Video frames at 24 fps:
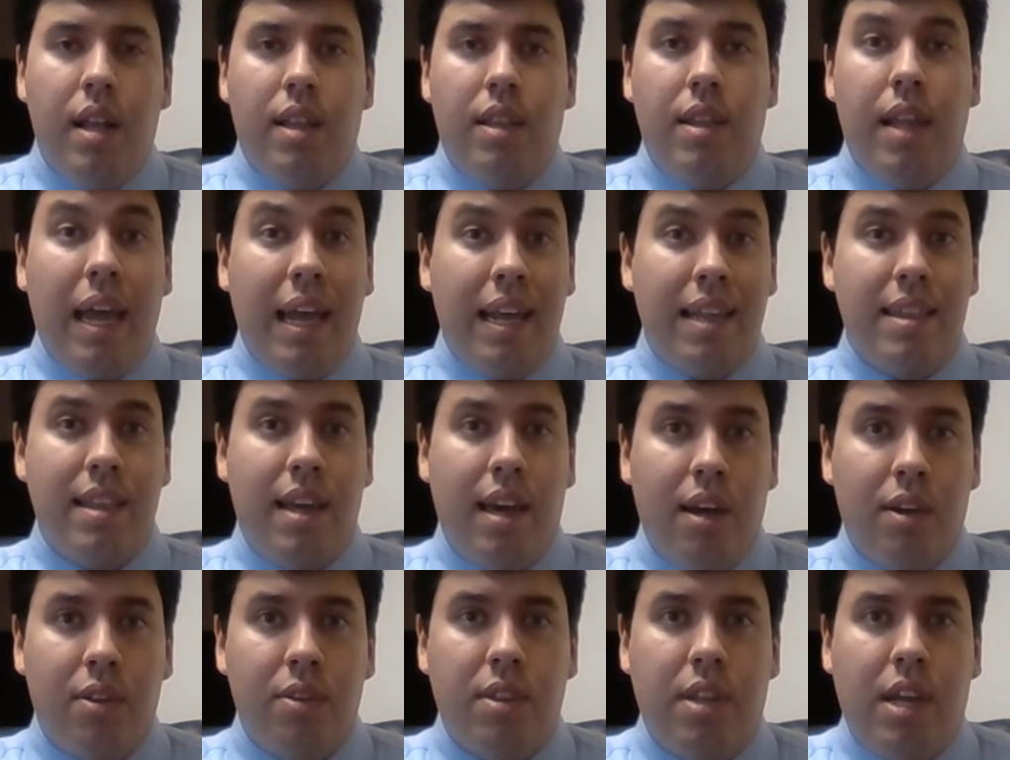Like the
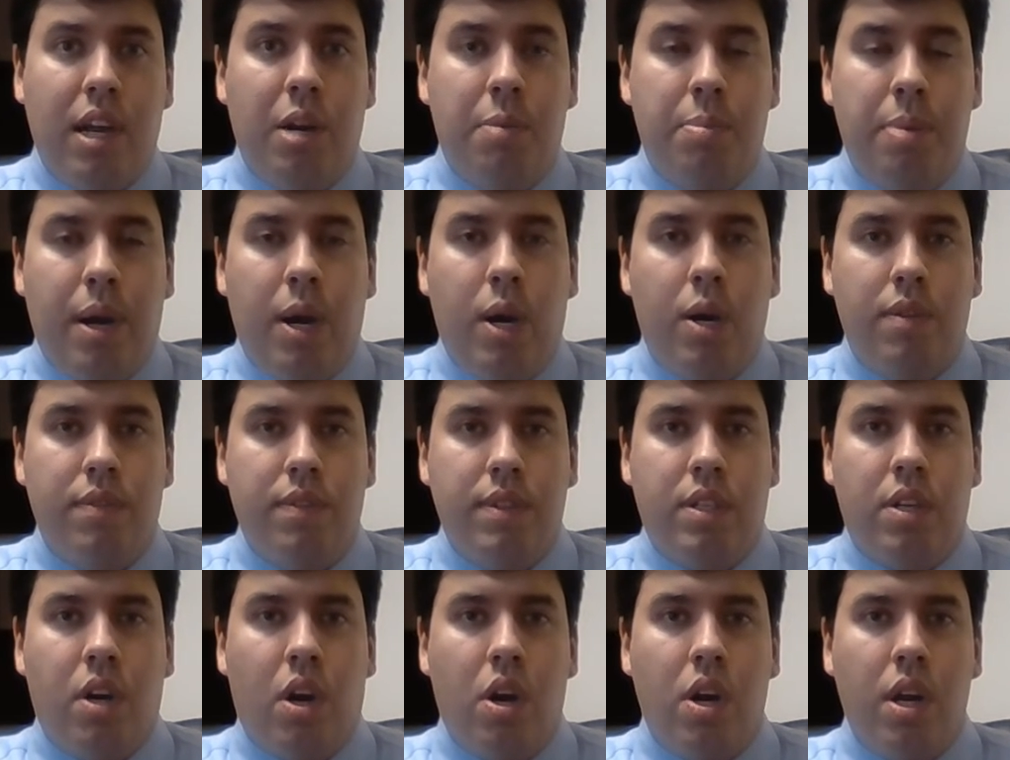healthcare power of
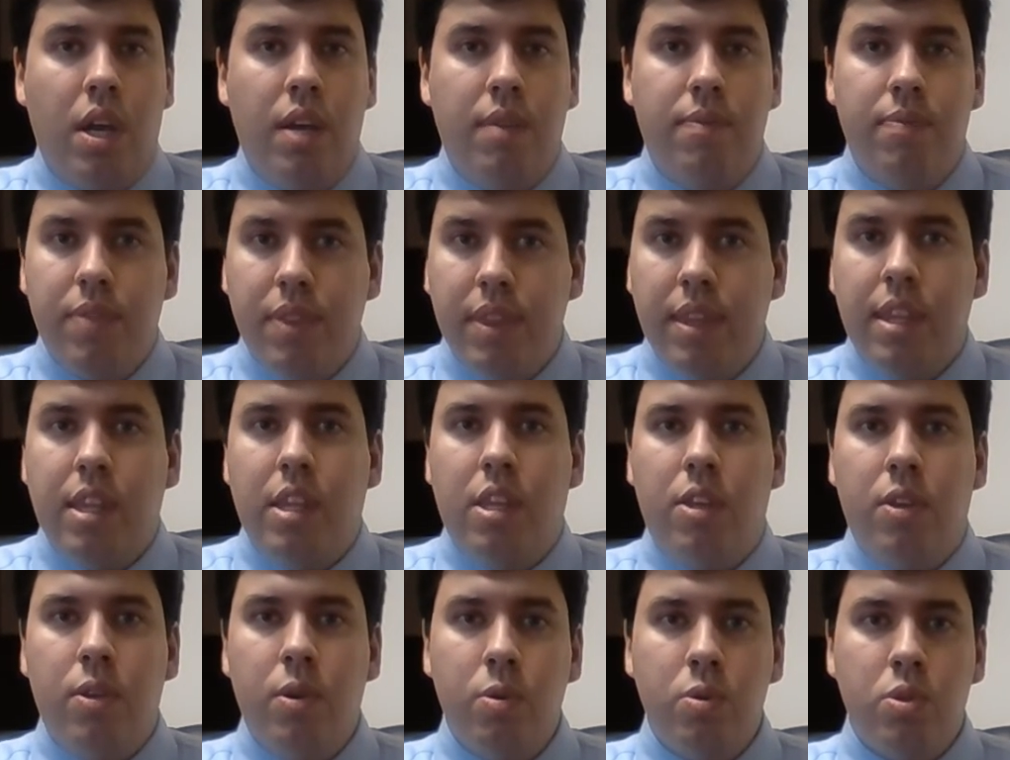attorney,
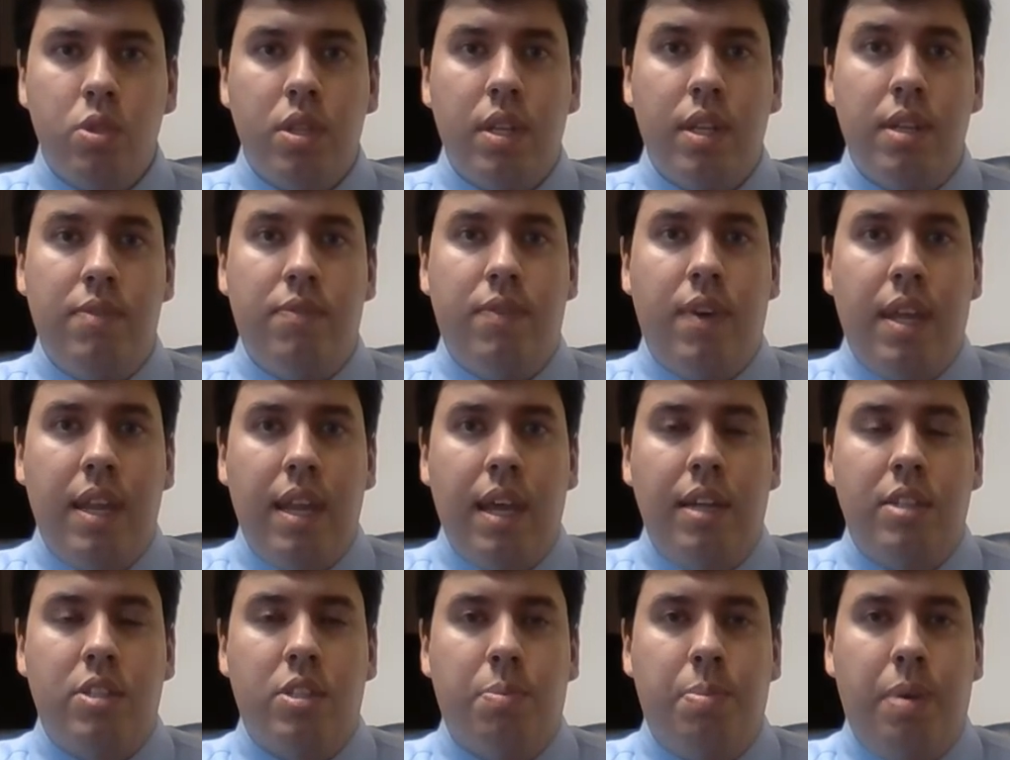usually
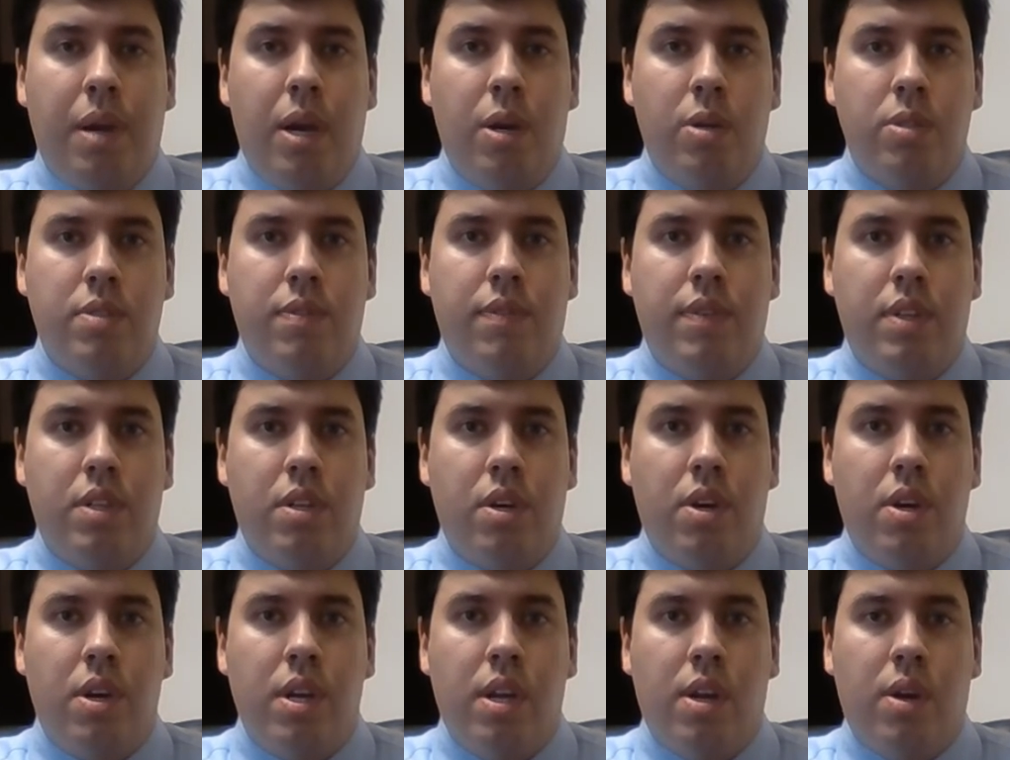financial powers of
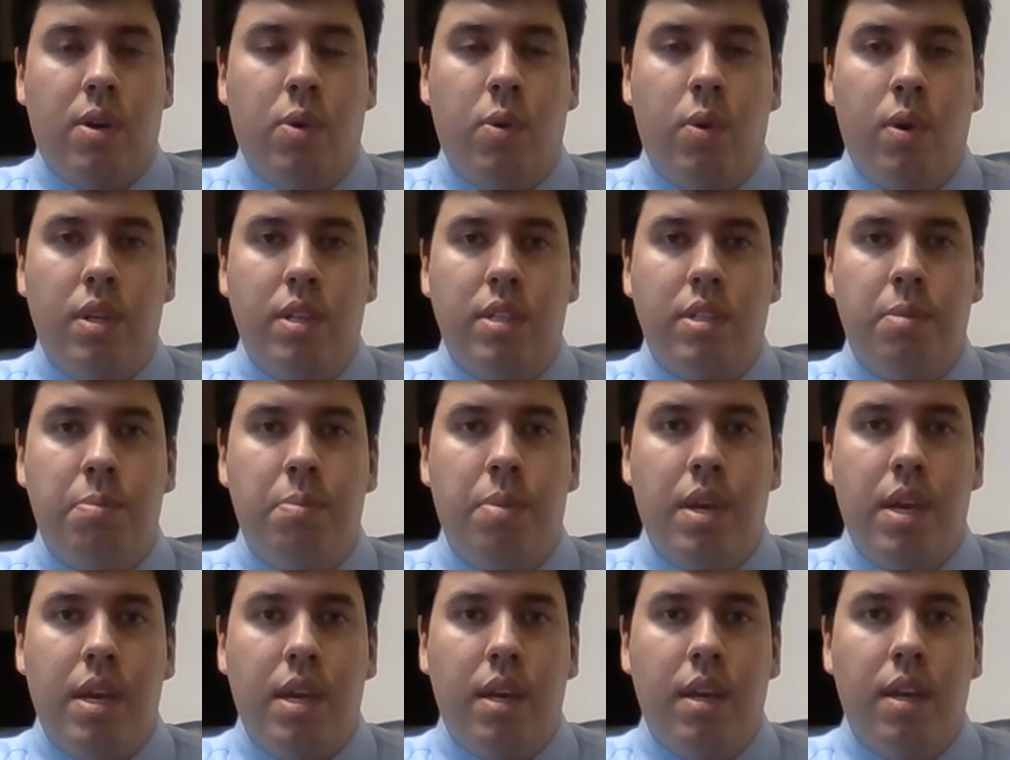attorney are going to
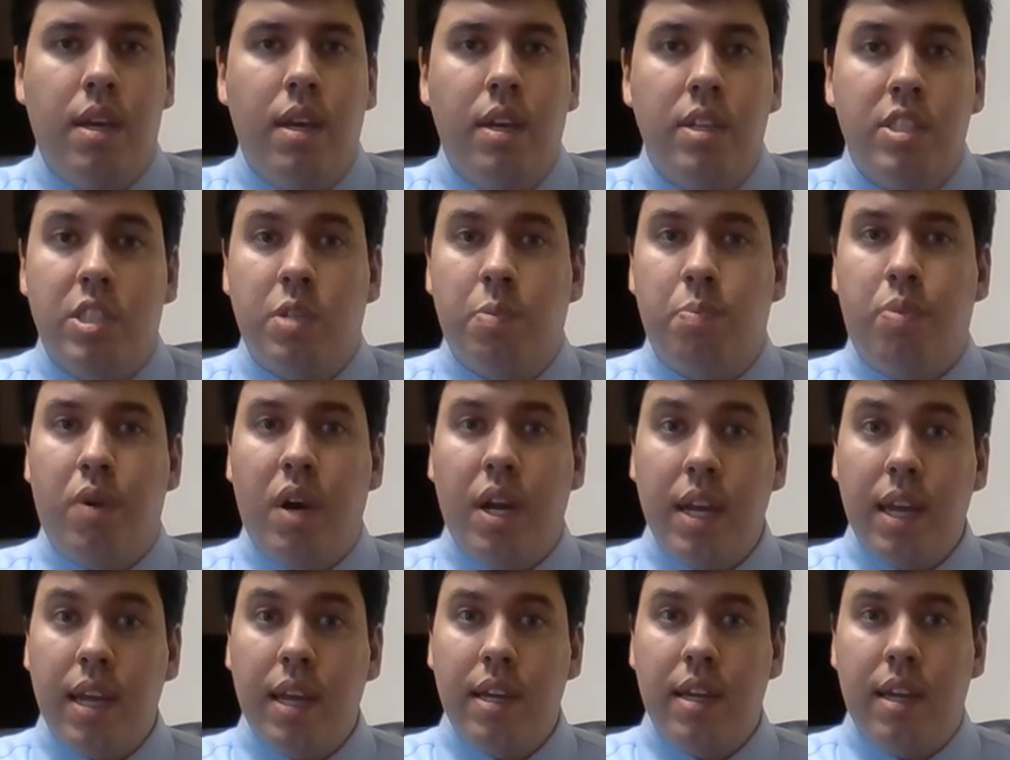be
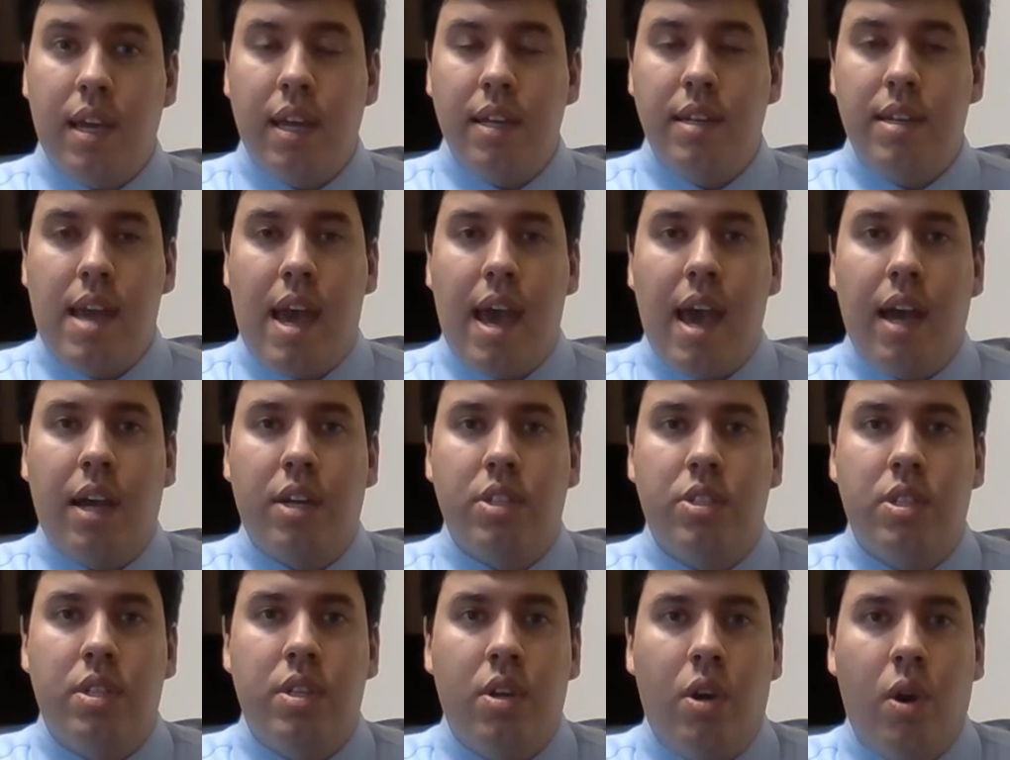springing into
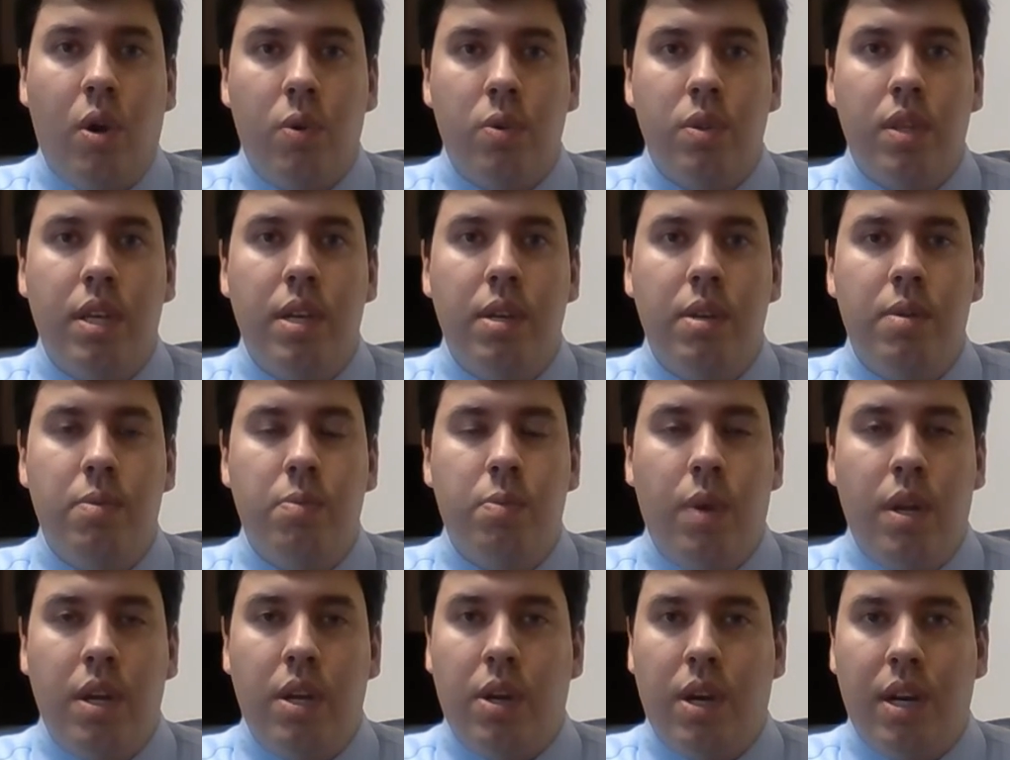action only
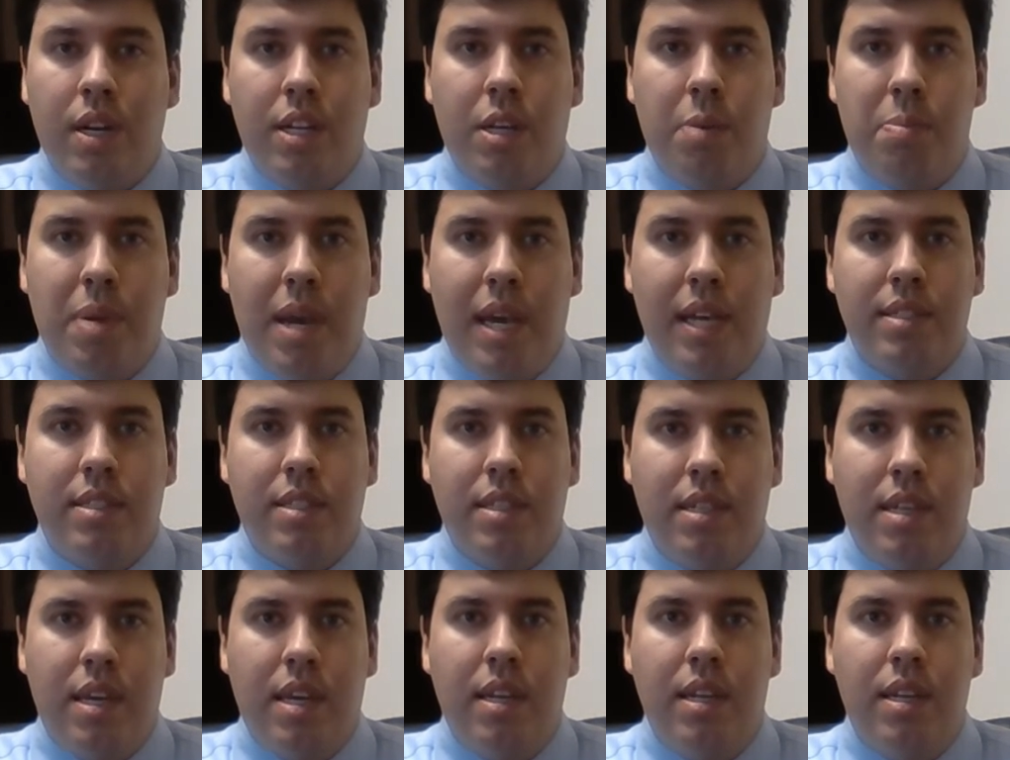when you're
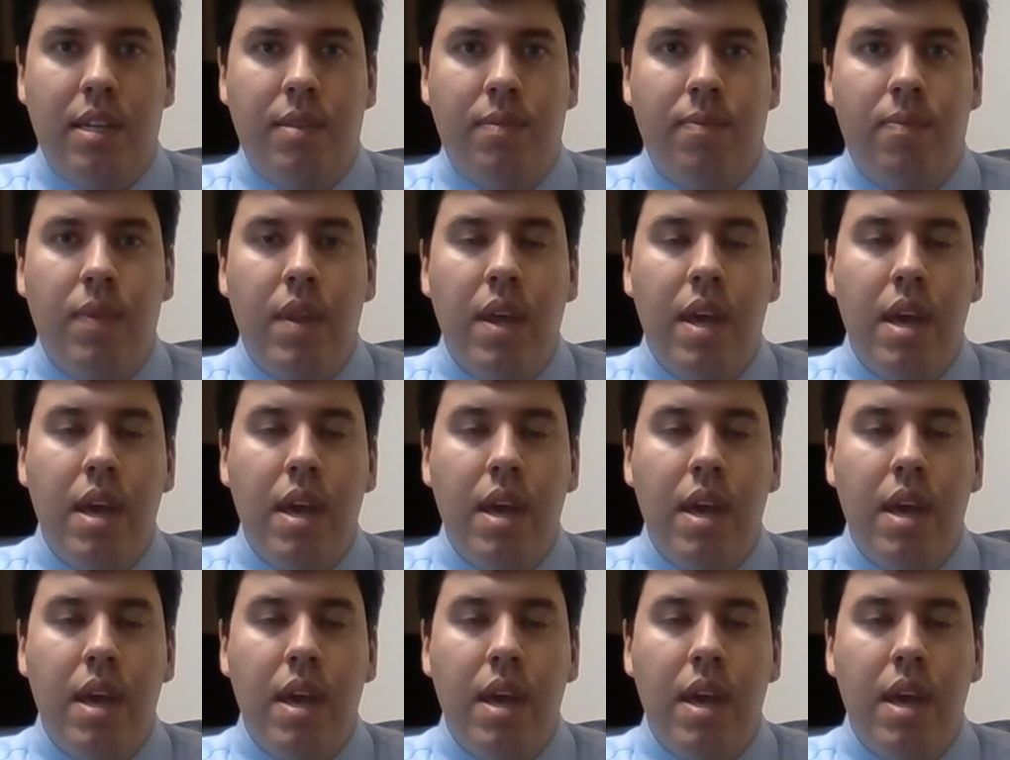incapacitated.